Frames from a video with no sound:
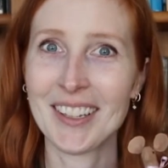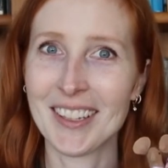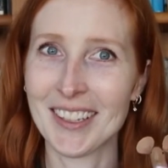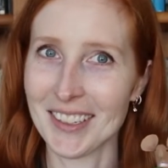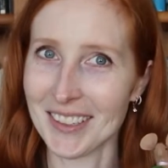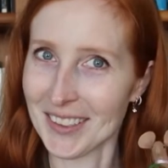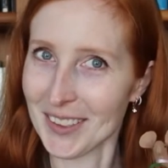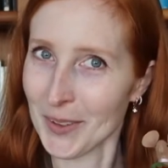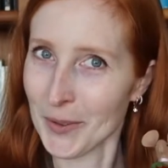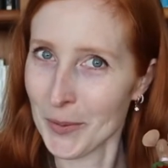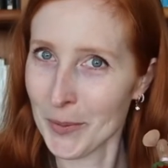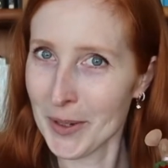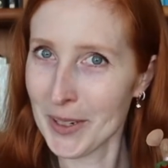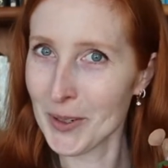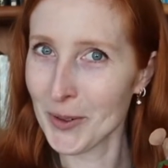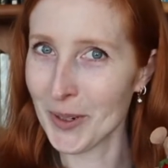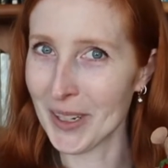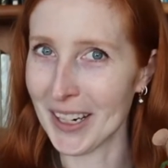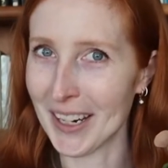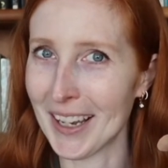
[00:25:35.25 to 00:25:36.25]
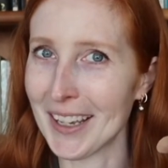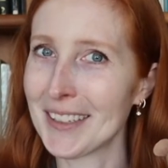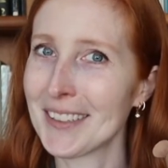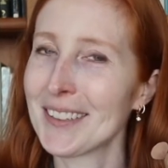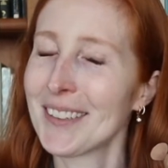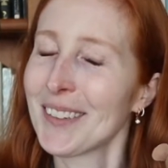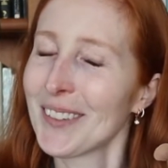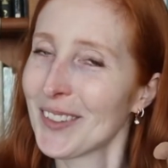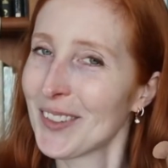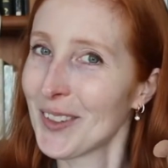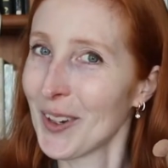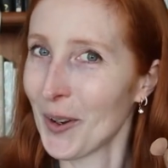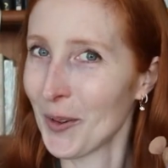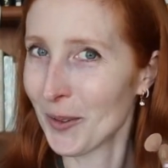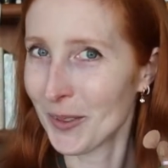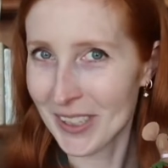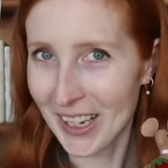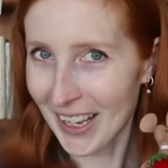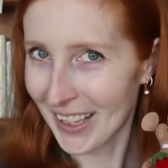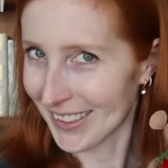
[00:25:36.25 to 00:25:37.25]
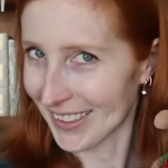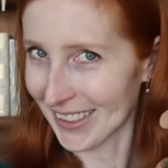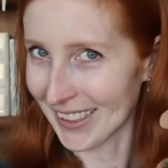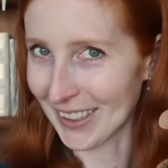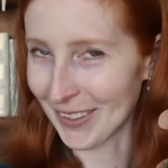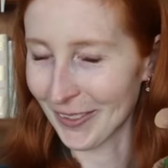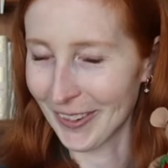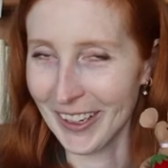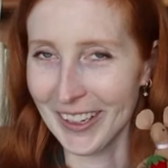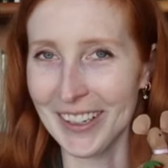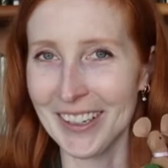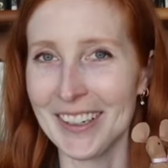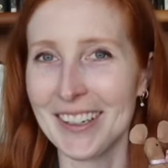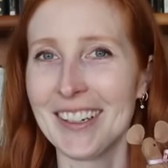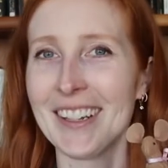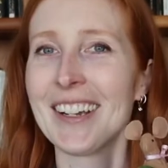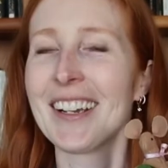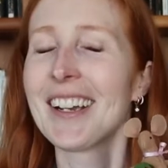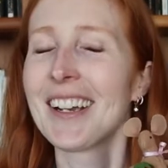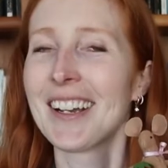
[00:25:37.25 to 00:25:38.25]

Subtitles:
This is between us. Don't tell anyone.